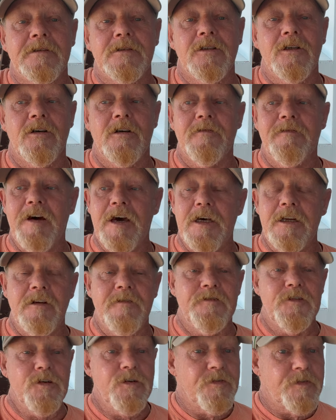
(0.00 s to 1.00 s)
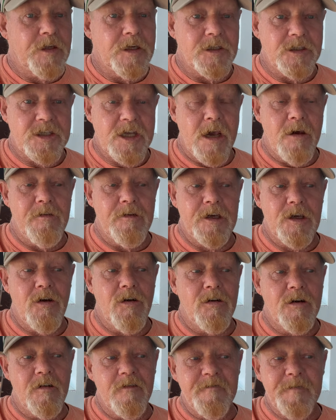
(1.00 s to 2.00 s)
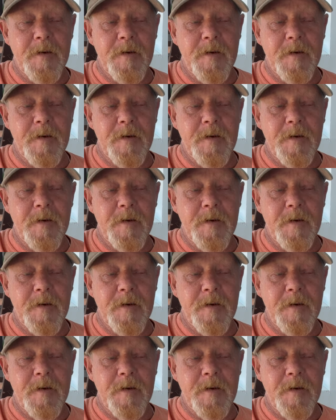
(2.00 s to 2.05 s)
I've had a few things going on. I've